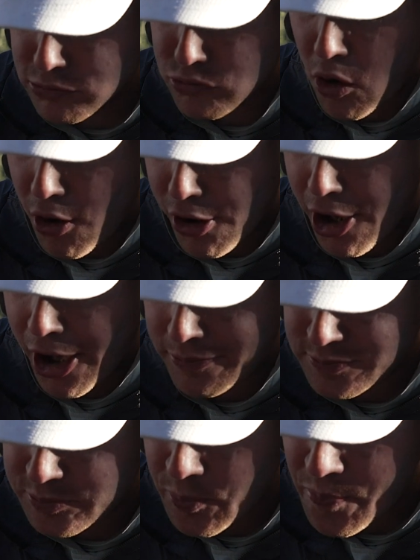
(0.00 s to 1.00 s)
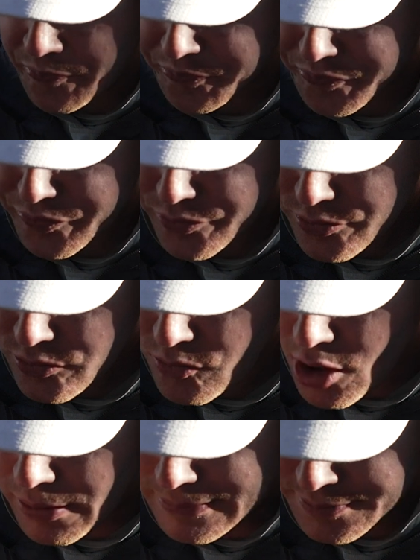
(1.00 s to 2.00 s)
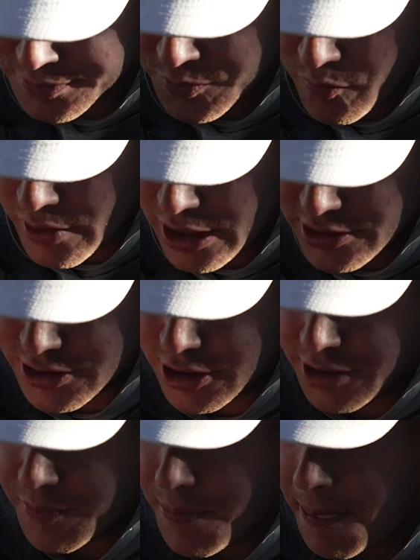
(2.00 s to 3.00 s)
Oh yeah. That was good.